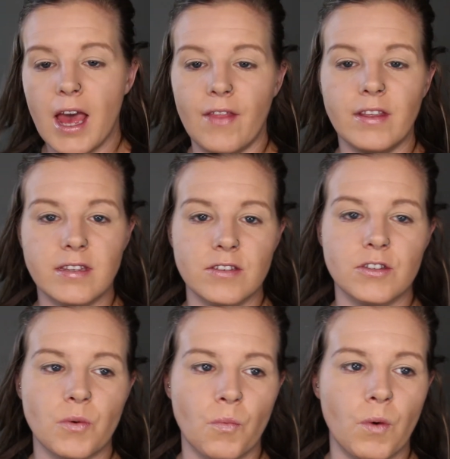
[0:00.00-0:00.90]
and this
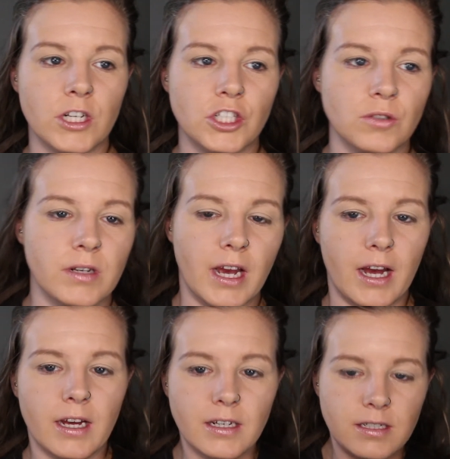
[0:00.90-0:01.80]
is what you
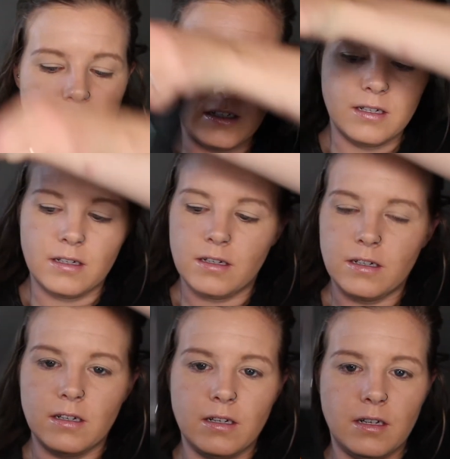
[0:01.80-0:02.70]
get
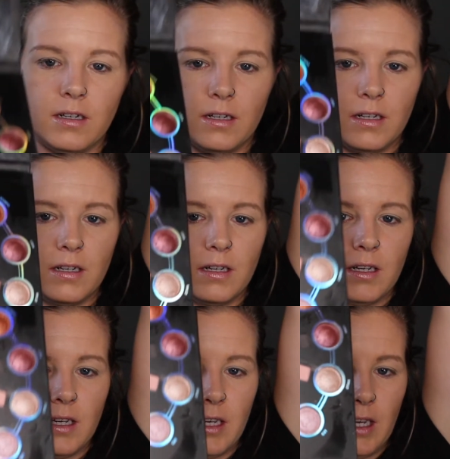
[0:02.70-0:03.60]

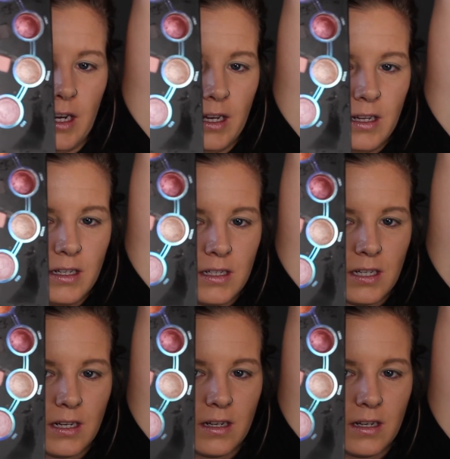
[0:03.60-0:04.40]
in it.